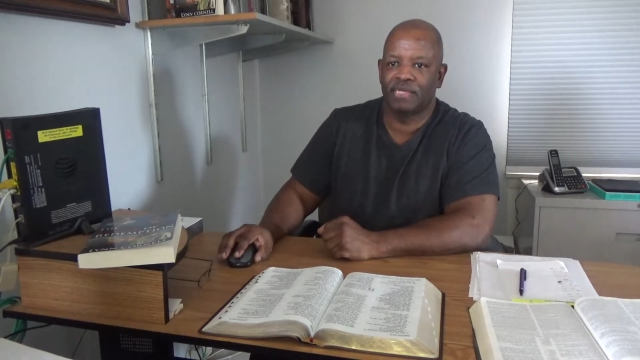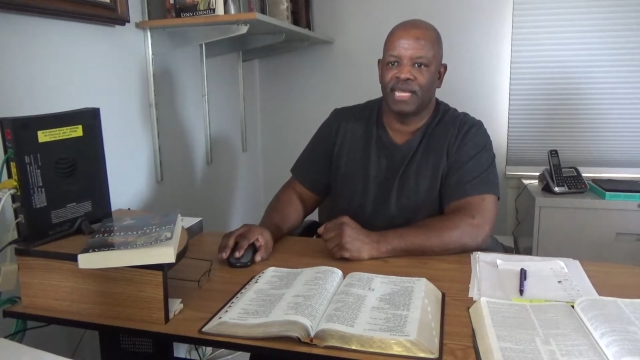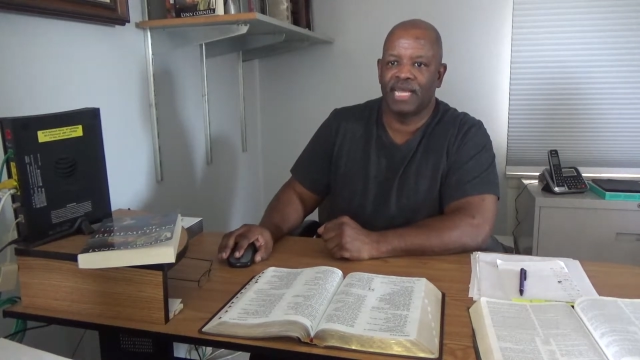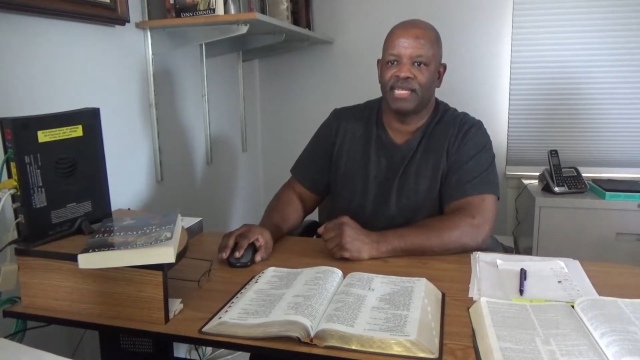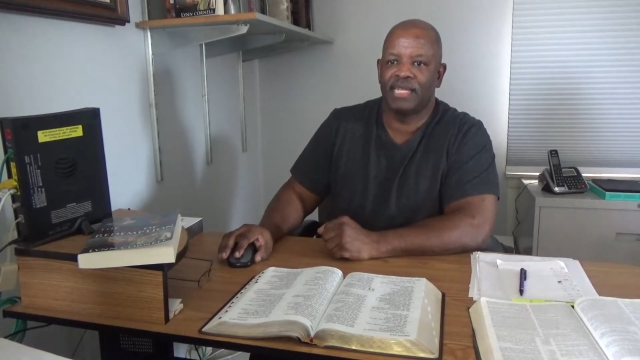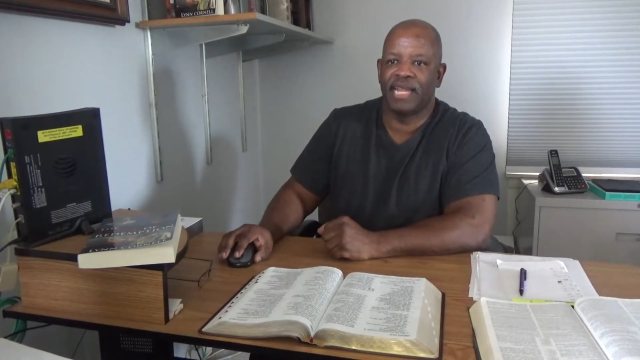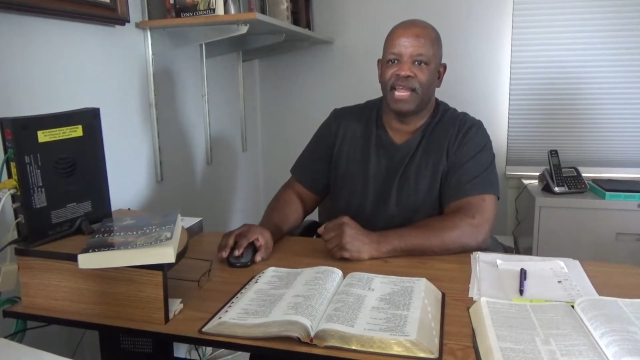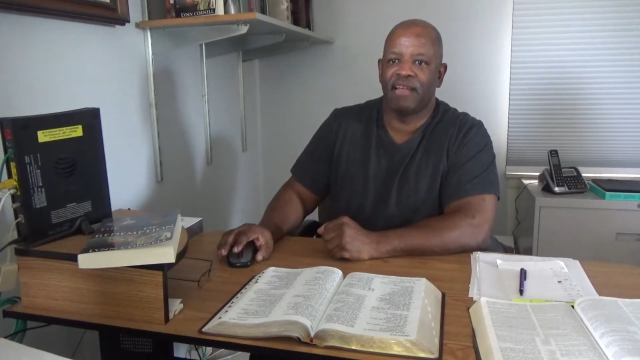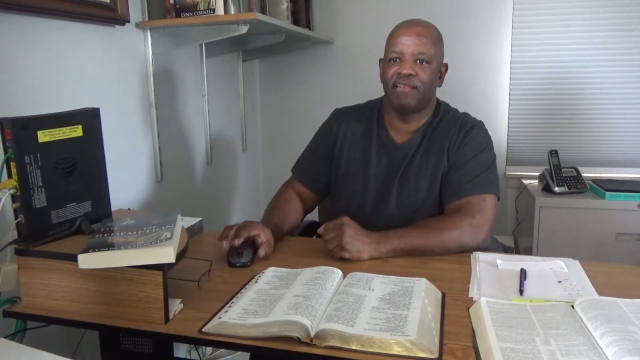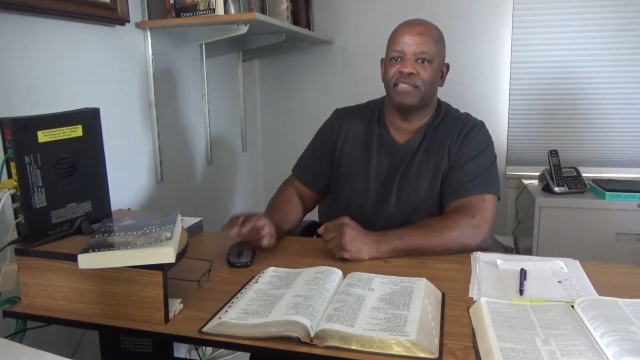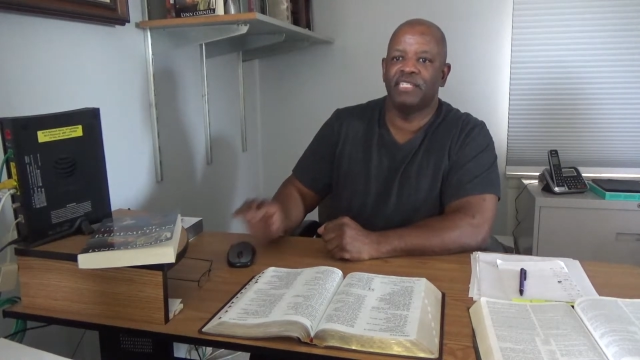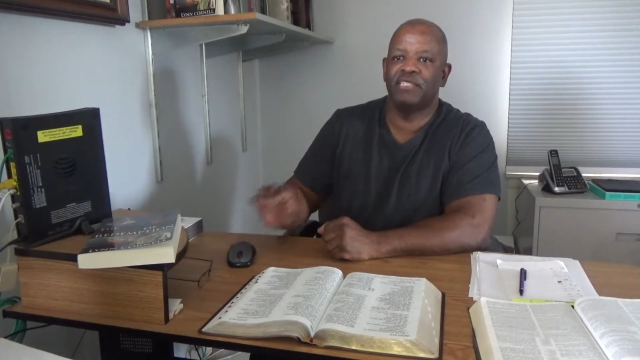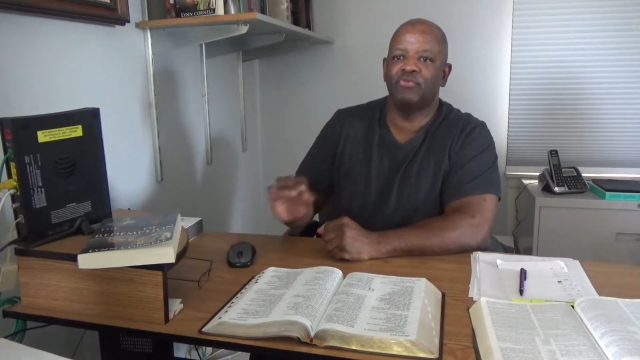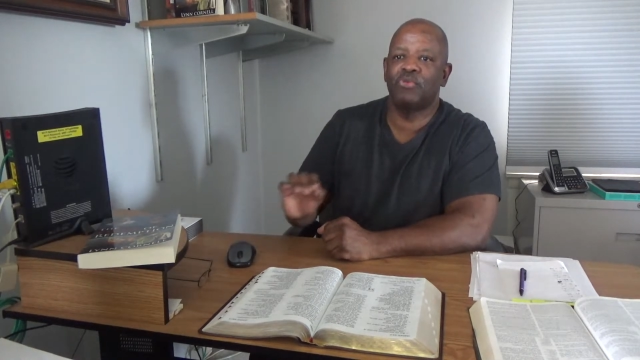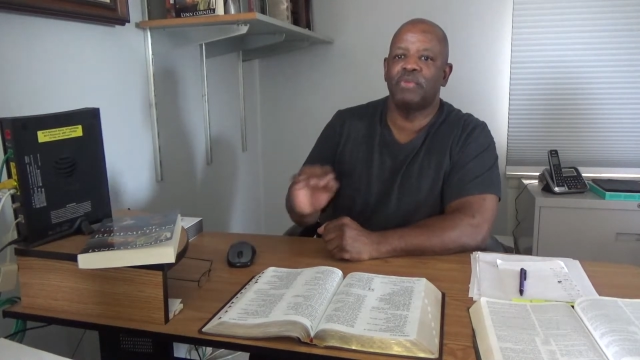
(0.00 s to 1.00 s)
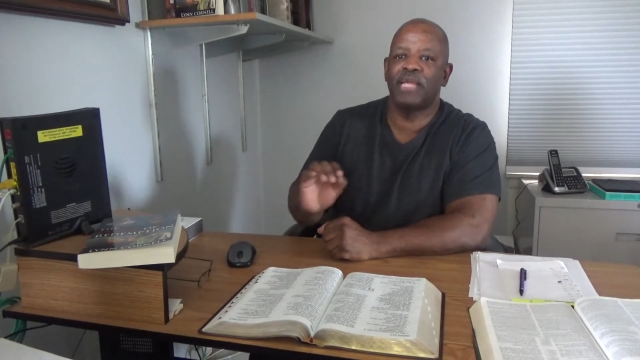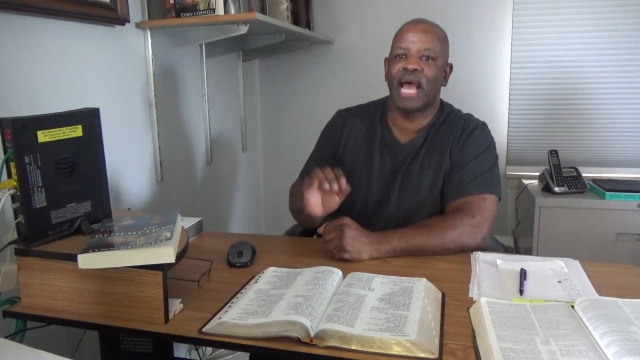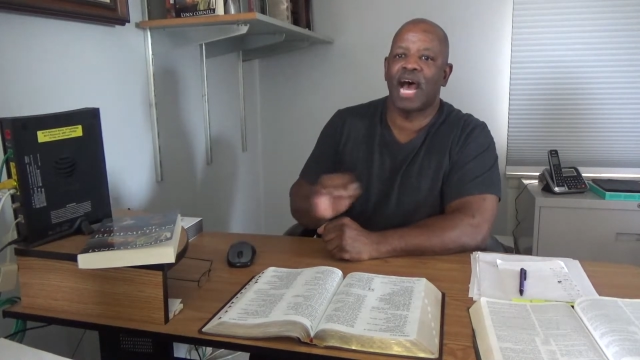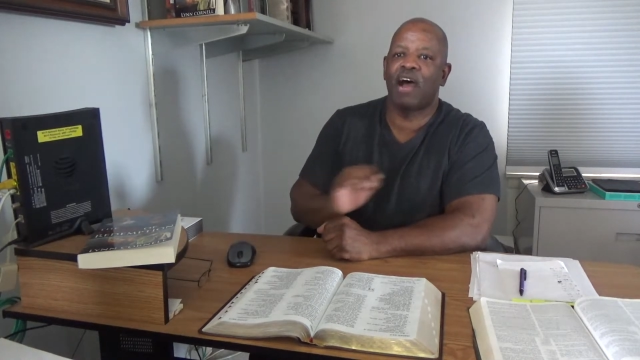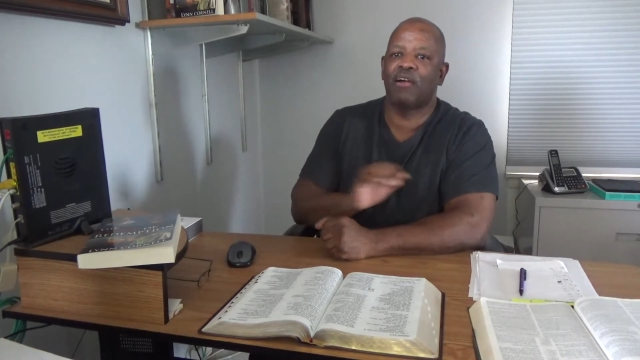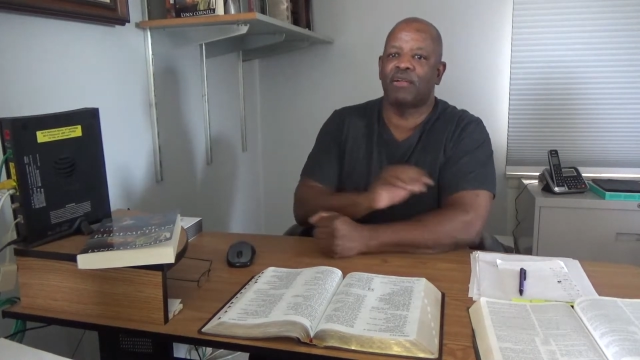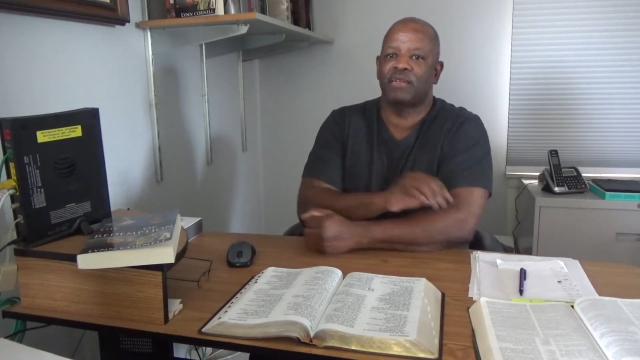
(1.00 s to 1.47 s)
and the inheritance will be
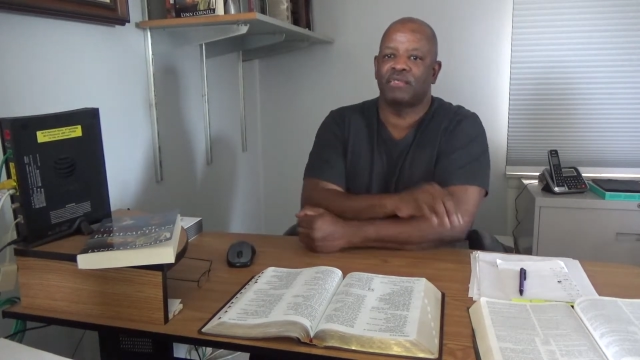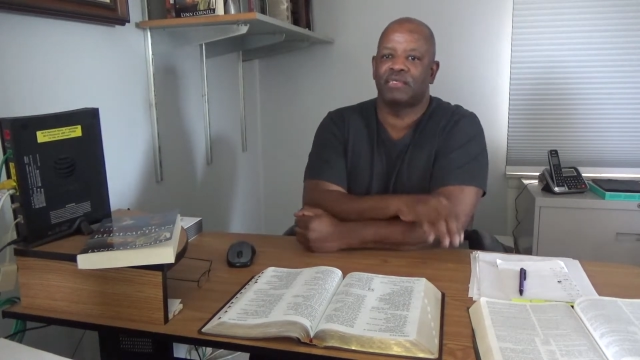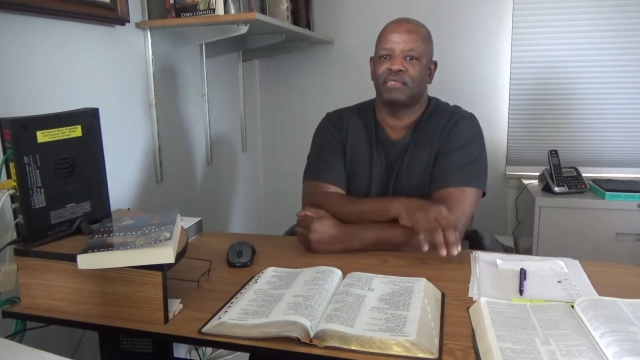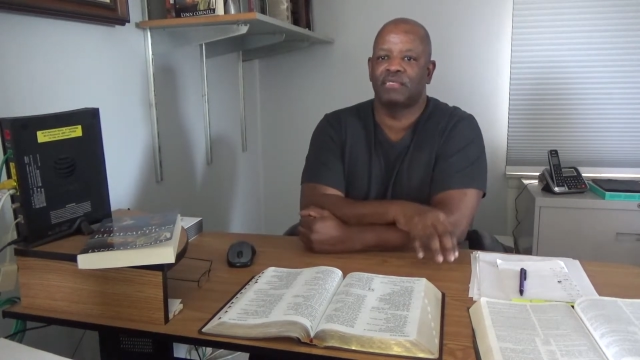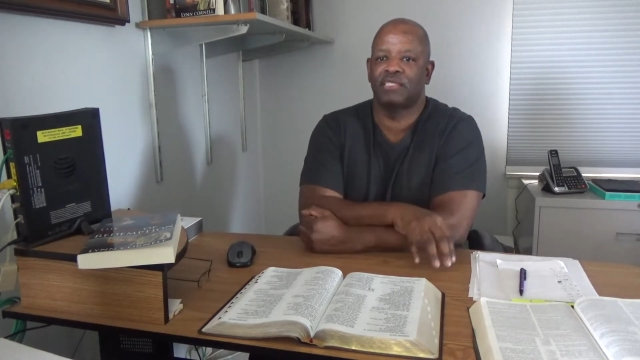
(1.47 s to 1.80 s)
ours.